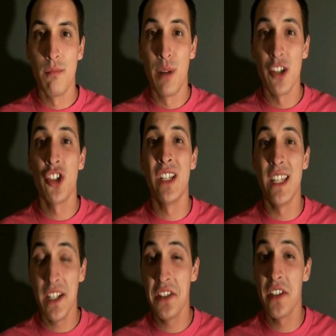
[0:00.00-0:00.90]
But she
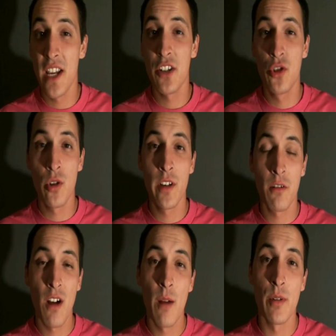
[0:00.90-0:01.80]
is the next Julia
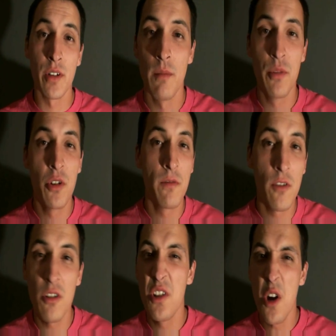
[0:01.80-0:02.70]
Roberts.
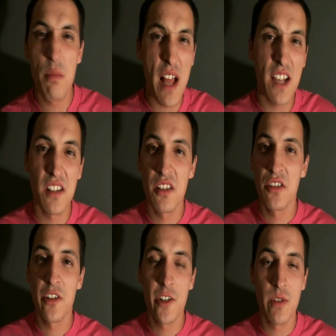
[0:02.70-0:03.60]
Beautiful, no plastic
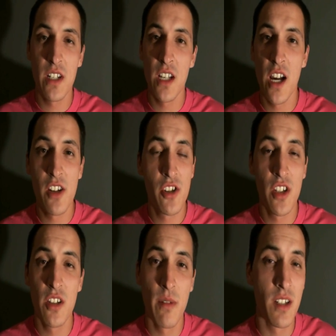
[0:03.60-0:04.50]
surgery done, and
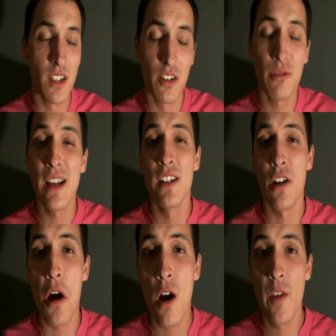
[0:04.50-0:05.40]
she's been great in
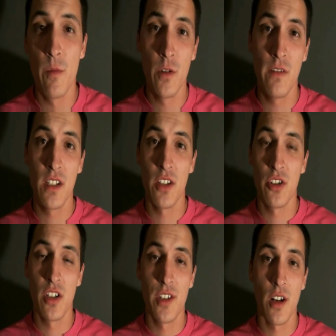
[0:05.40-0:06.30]
all the movies that
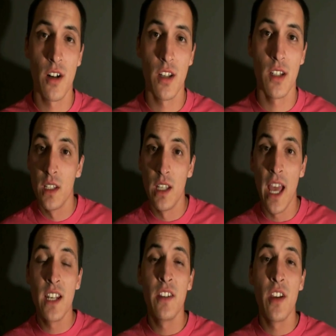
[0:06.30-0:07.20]
she starred in.
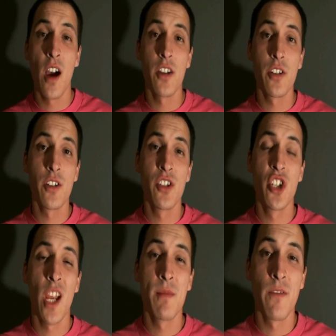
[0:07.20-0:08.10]
And in the Oscars,
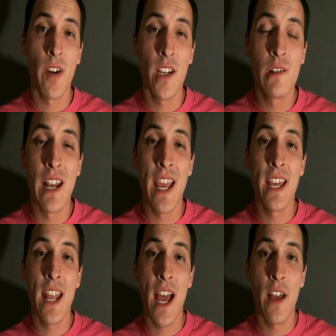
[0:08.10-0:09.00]
James Franco and
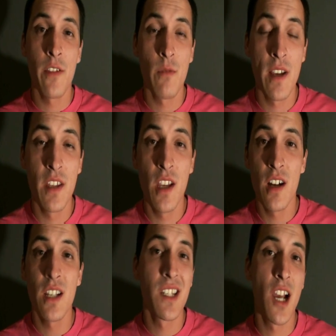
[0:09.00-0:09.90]
Anne Hathaway, the
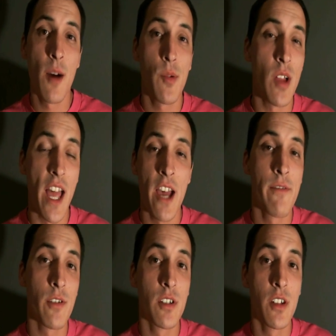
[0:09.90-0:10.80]
youngest couple
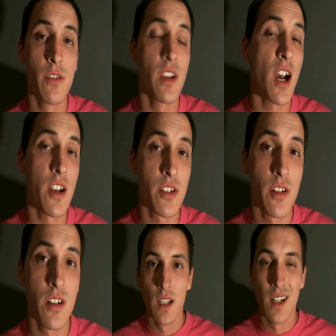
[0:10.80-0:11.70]
ever to do the
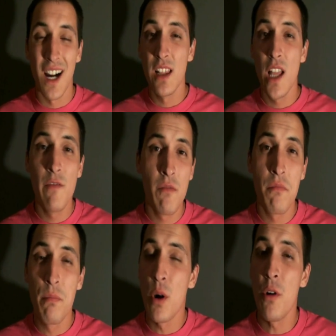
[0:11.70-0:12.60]
Oscars. I love
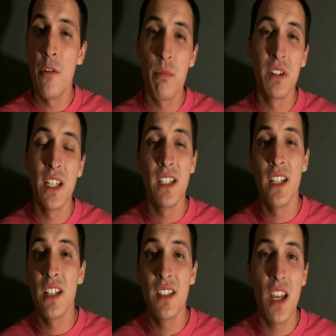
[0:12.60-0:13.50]
them both, but they did
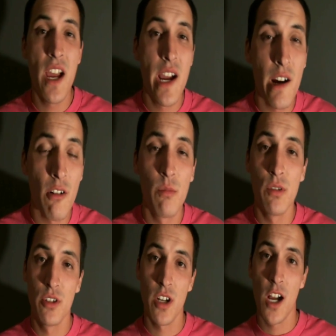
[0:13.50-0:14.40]
a
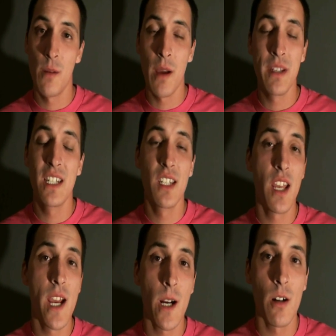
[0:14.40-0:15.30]
terrible job. I mean,
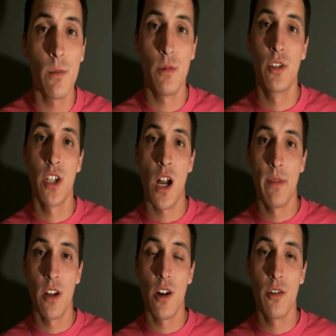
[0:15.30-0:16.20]
terrible job
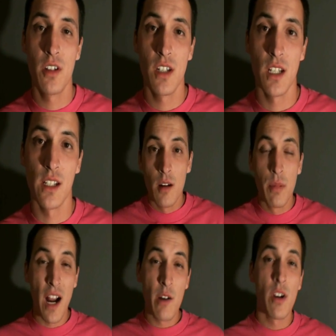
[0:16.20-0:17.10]
at hosting.
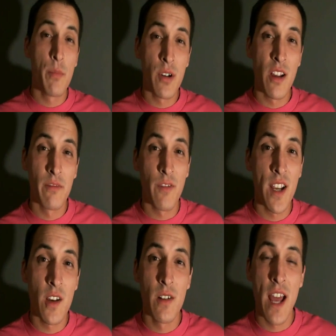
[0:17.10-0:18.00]
But I don't want to put it on
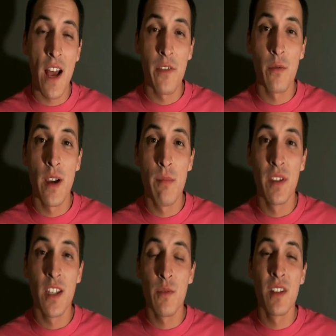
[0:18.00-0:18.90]
Franco and Hathaway, but
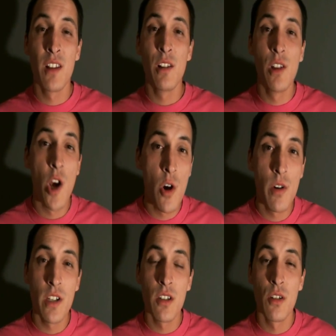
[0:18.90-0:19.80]
this was the
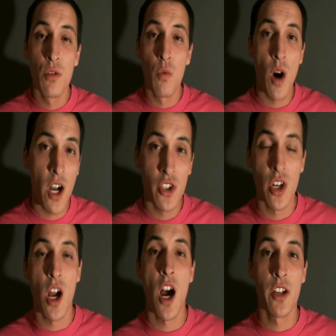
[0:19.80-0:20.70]
lowest
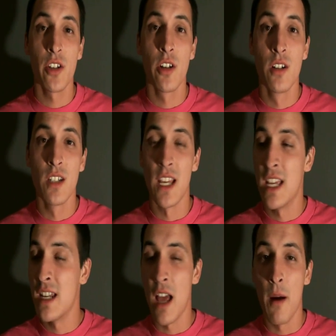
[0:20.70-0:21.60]
watched Oscars
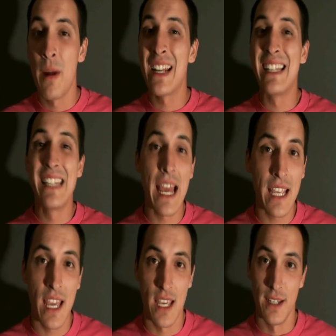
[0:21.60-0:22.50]
in about a
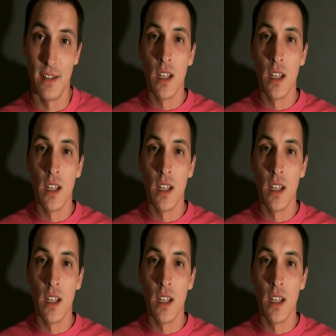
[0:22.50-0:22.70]
decade.